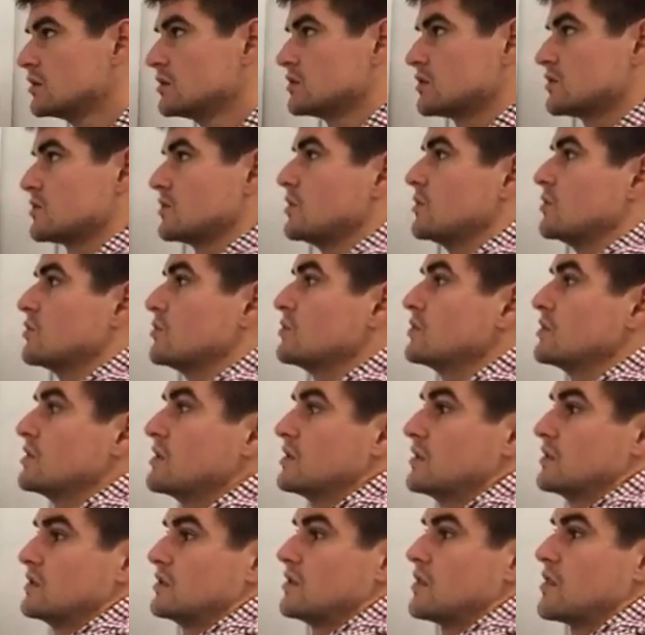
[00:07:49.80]
so
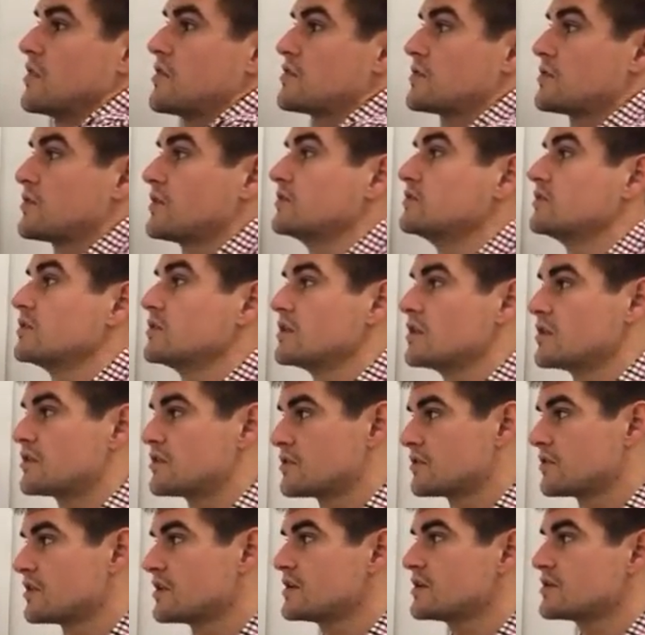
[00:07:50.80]

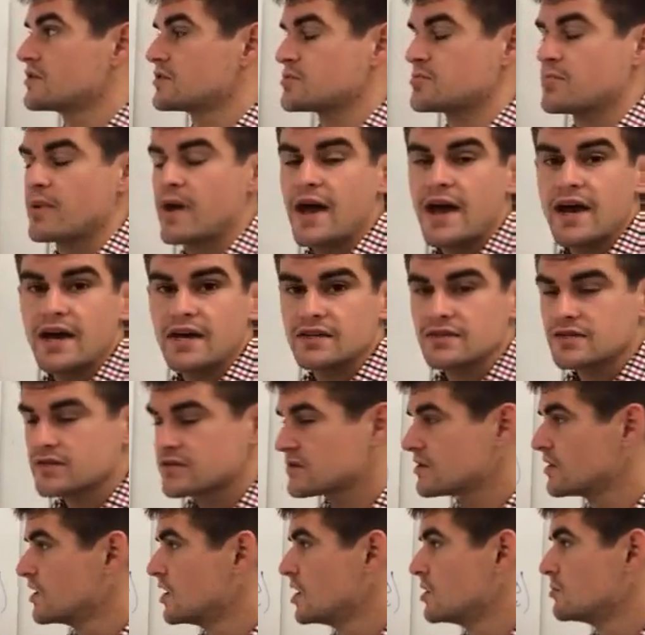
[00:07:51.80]
30 years
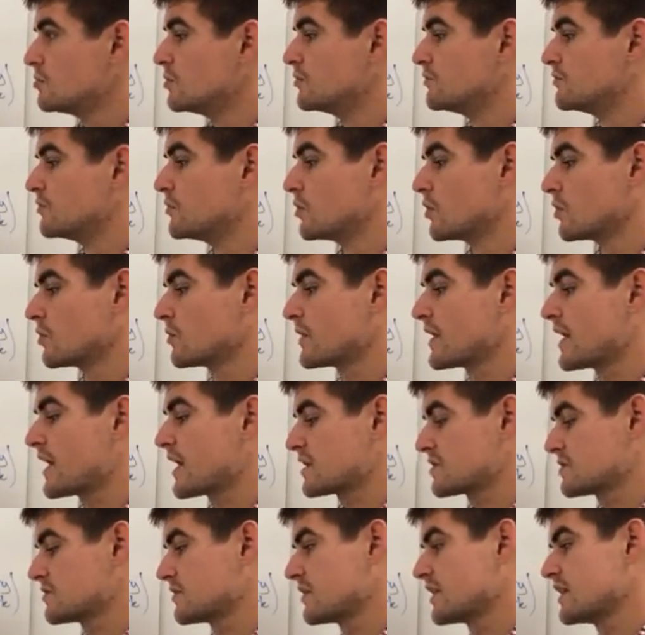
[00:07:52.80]
pass before we
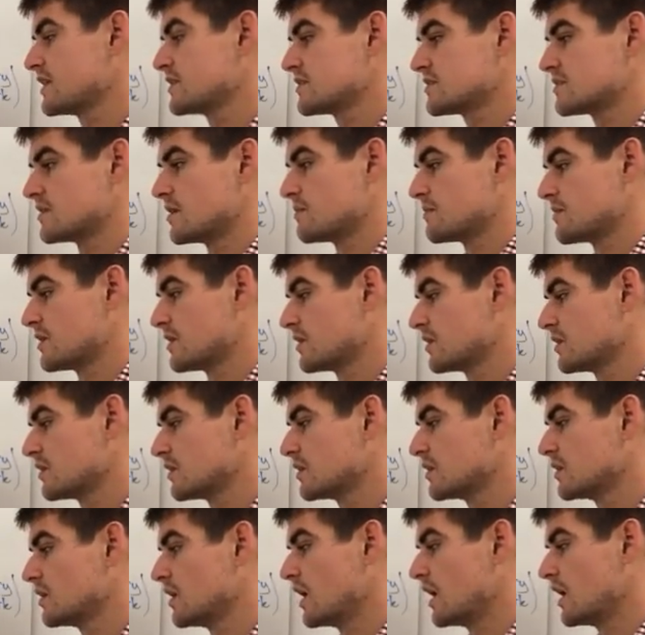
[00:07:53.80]
actually get something,
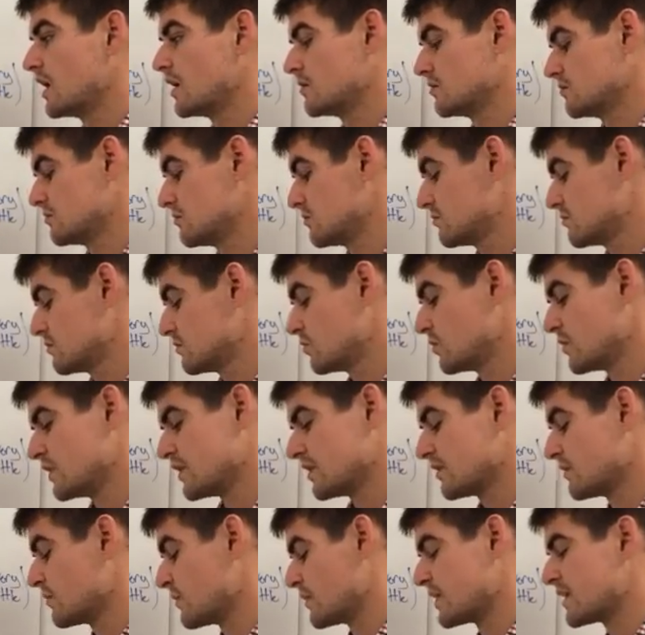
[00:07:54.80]

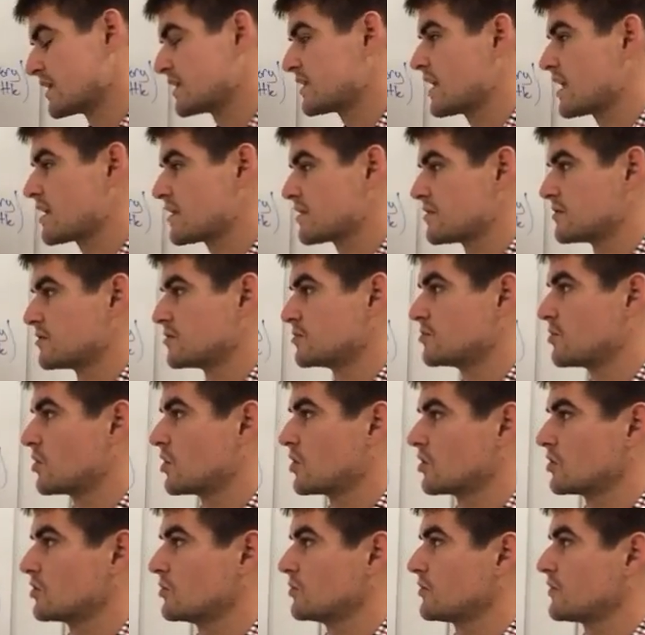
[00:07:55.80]
we get that third
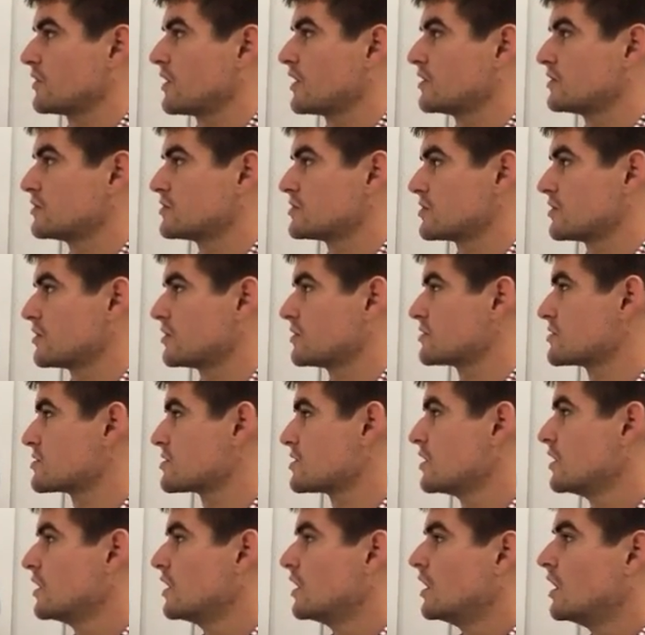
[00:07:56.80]
particle without a charge.
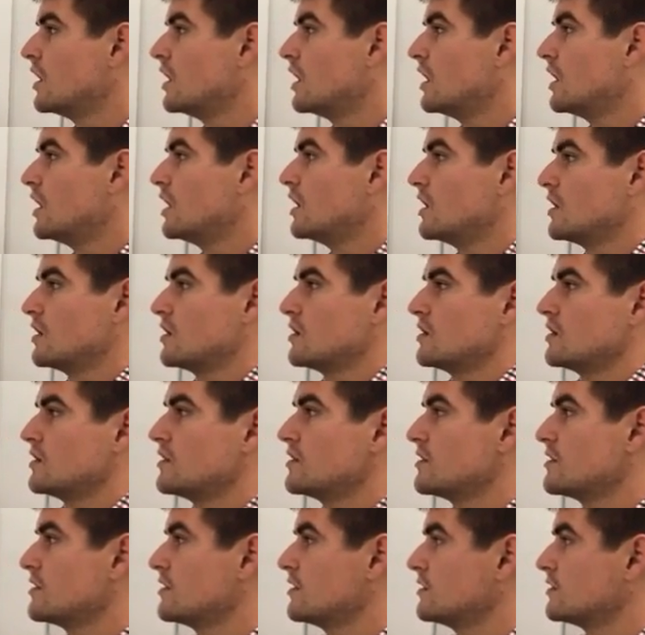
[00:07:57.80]

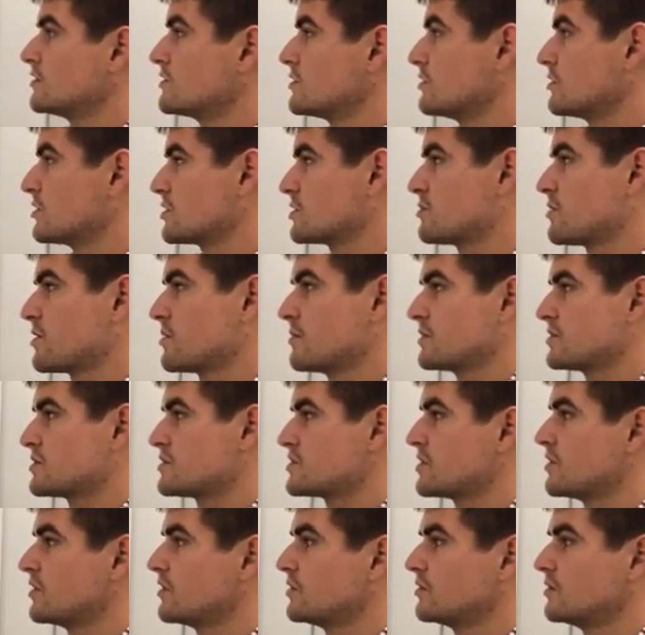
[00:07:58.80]
So experiments
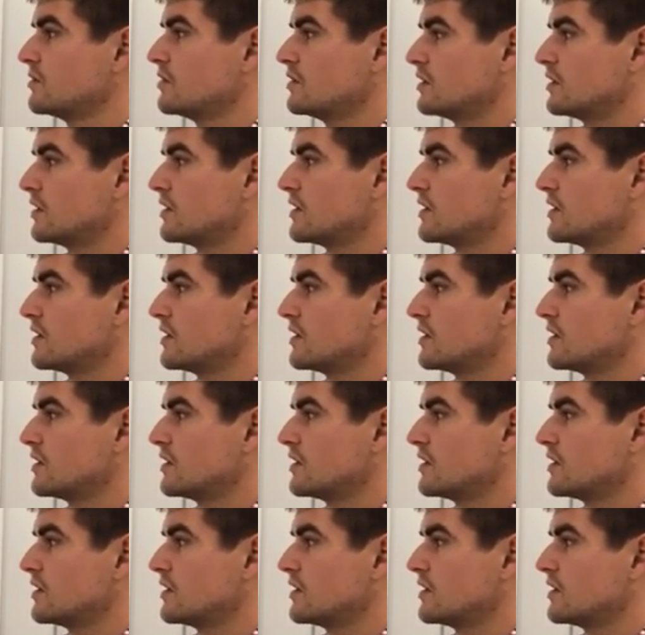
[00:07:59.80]
showed